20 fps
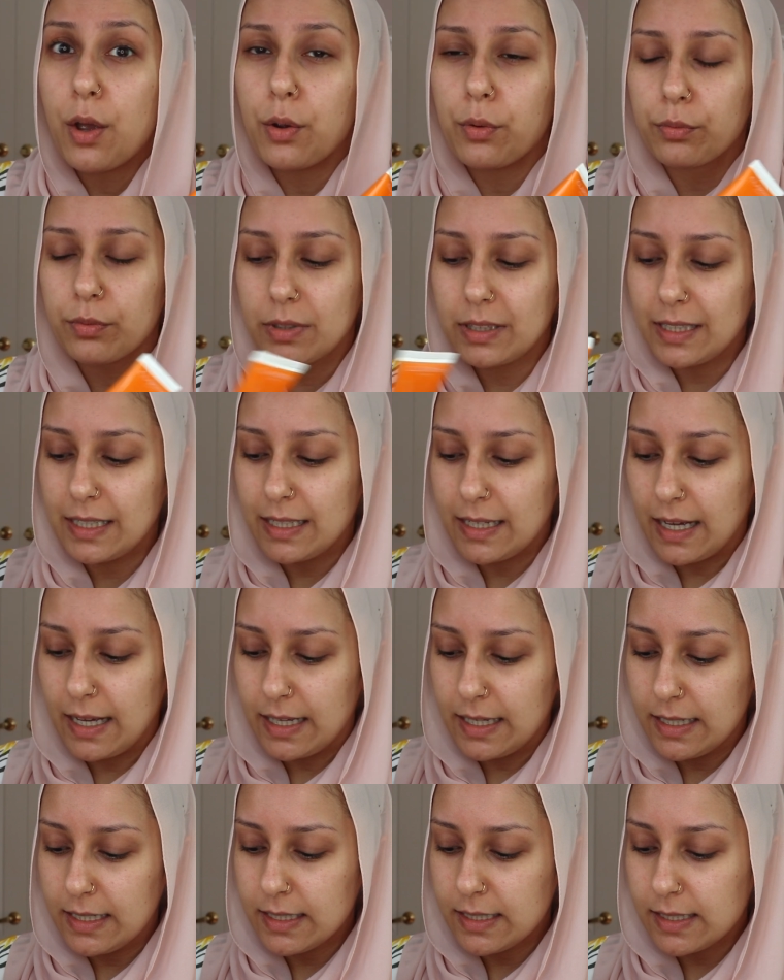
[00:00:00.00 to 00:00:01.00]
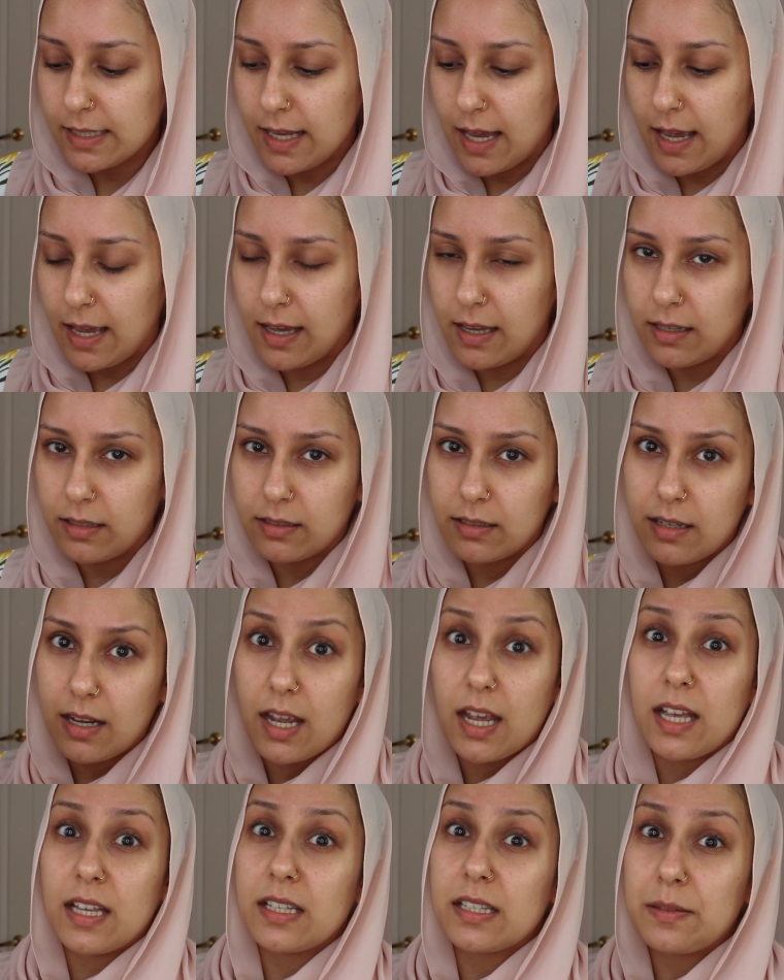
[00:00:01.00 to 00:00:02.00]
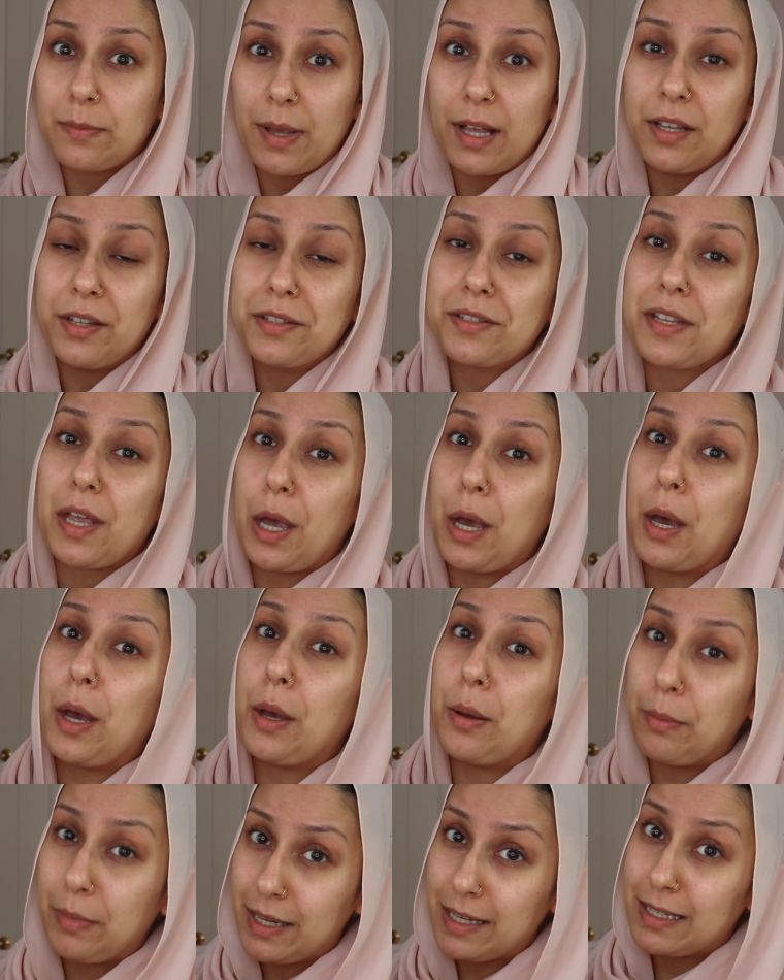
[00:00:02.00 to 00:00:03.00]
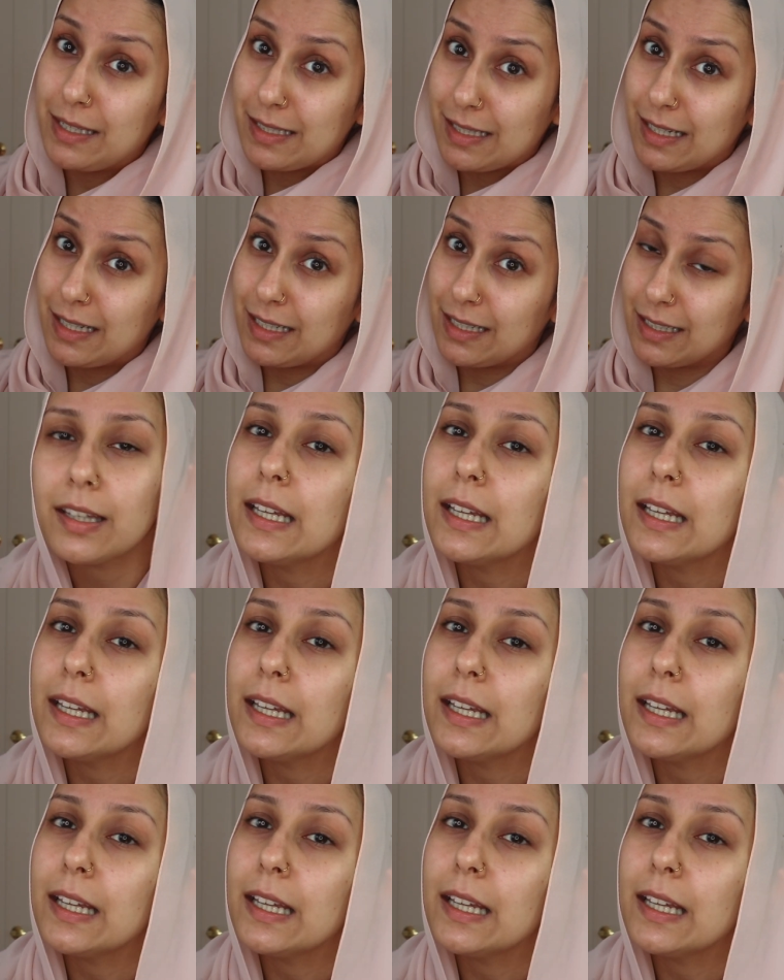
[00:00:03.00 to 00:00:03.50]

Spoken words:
Really nice, and it smells amazing.